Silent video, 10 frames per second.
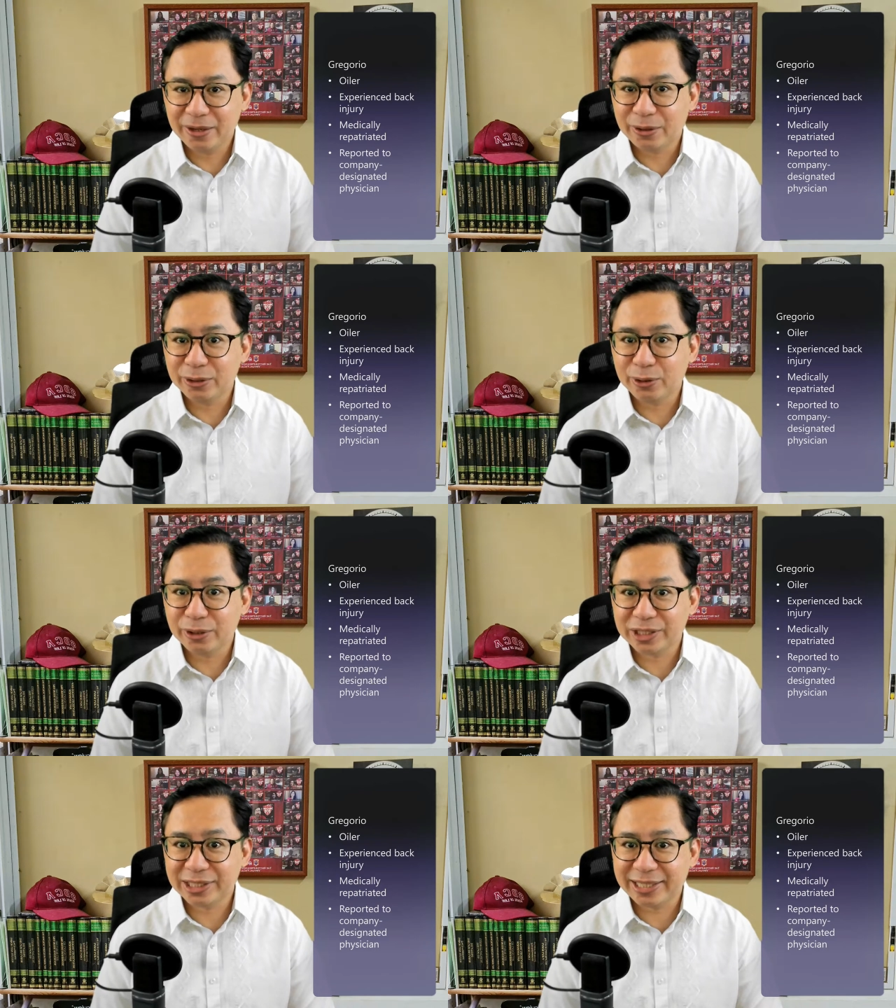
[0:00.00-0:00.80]
On
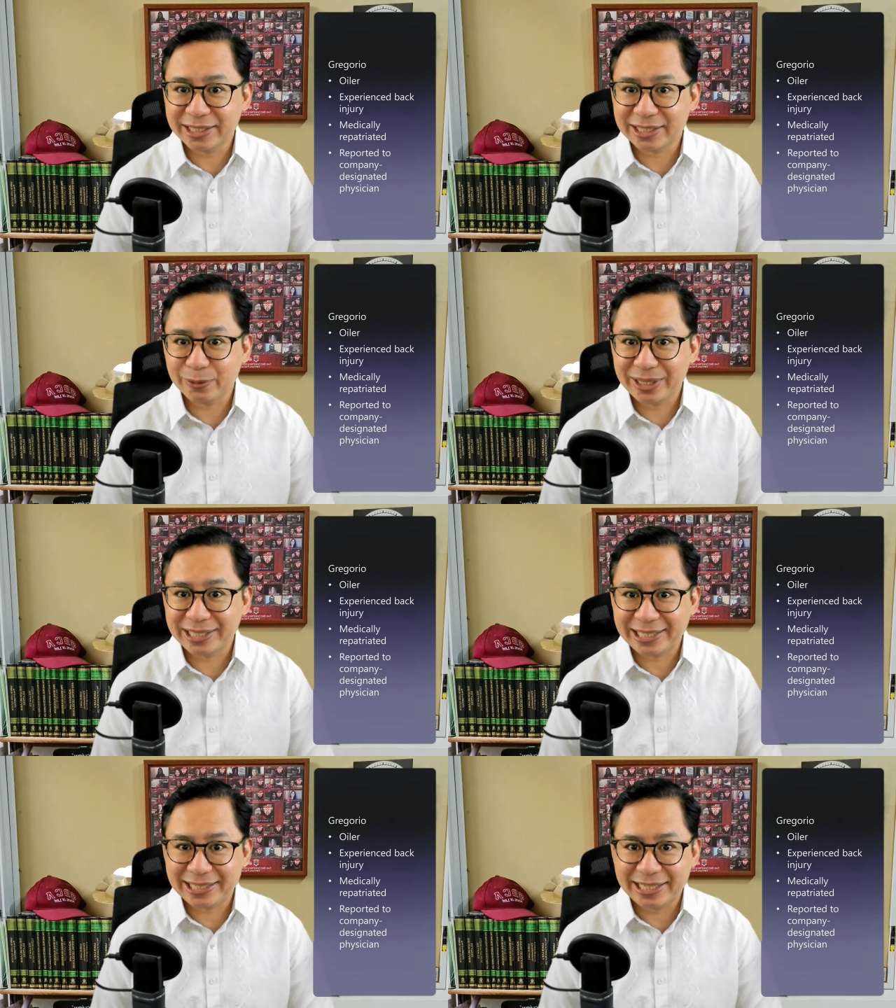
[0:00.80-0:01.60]
August 6,
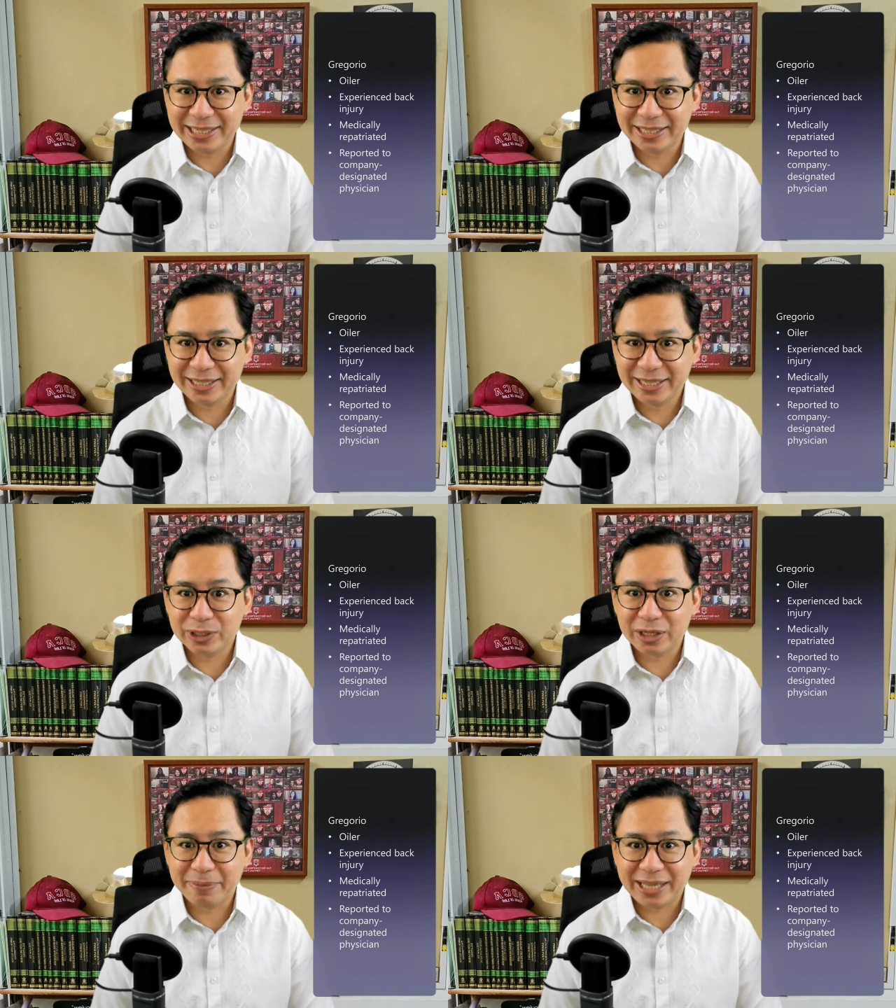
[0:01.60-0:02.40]
2016, he
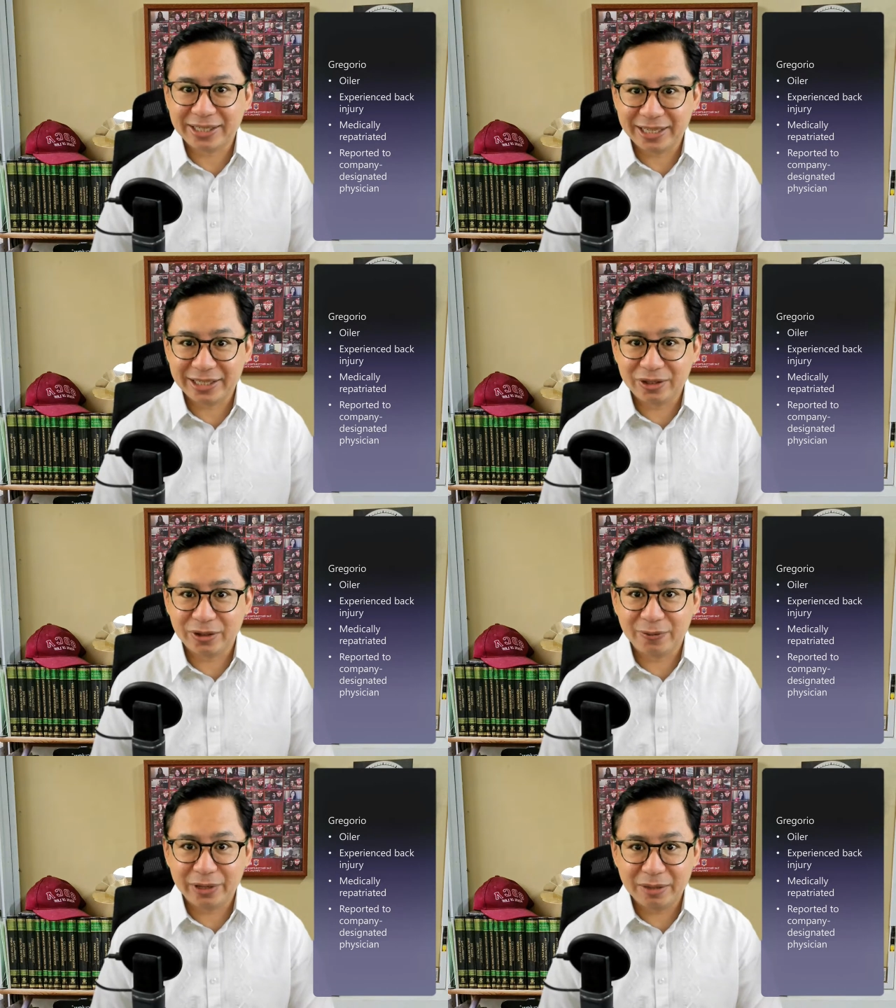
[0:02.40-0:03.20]
was repatriated to
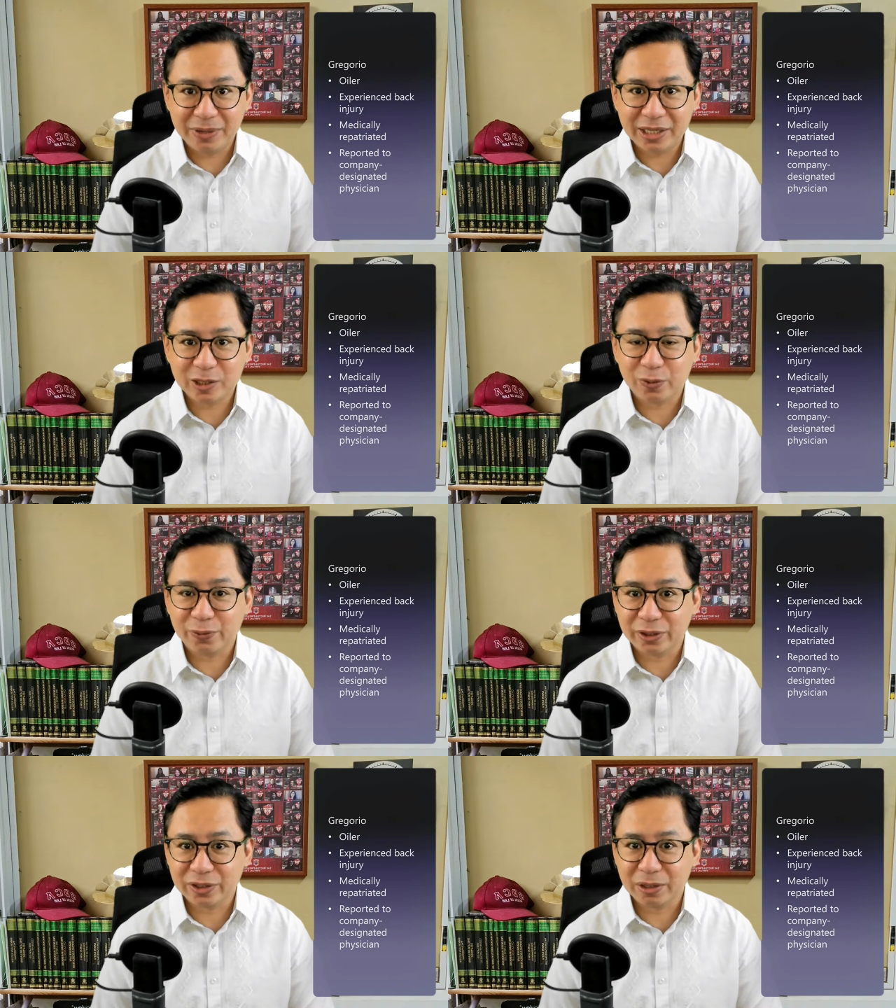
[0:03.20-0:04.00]
the Philippines for
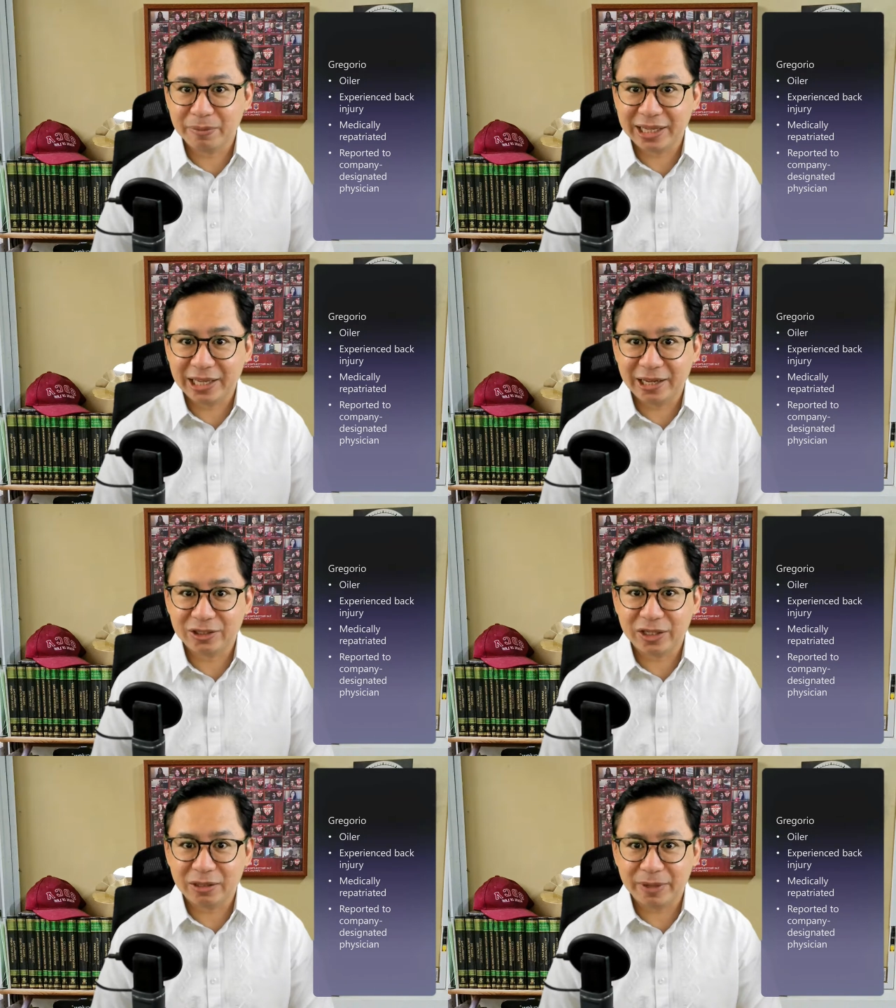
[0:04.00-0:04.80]
further medical
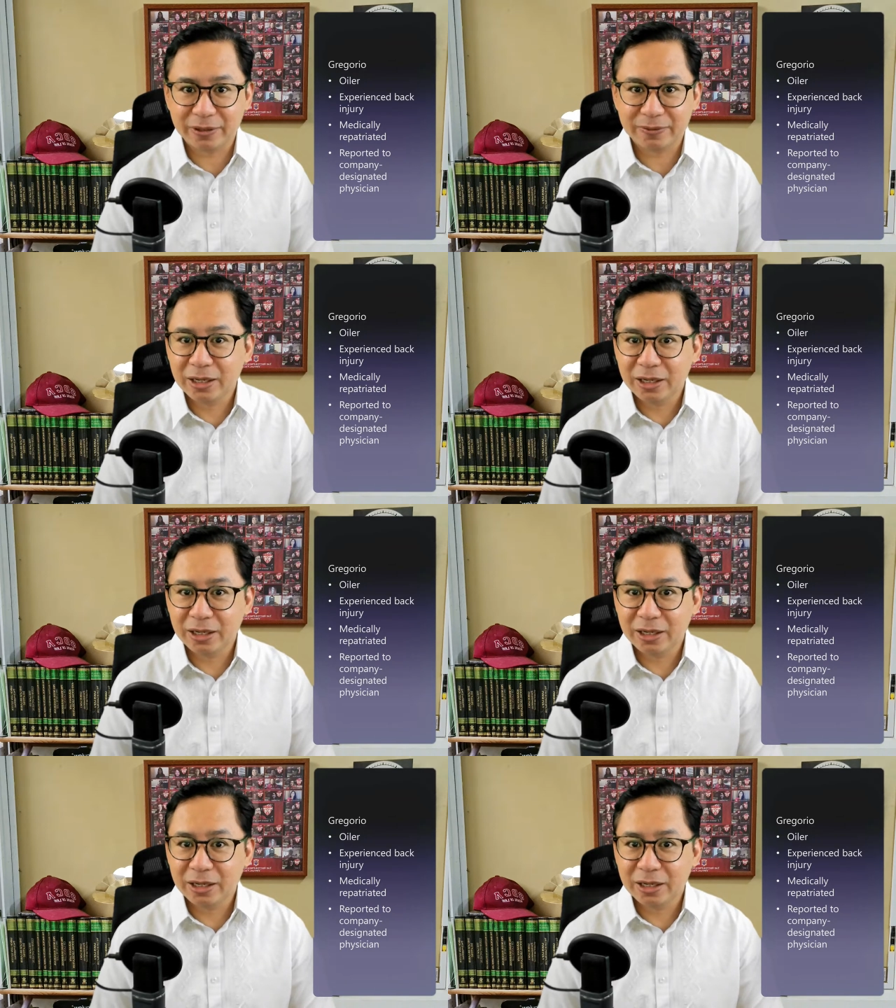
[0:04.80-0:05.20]
treatment.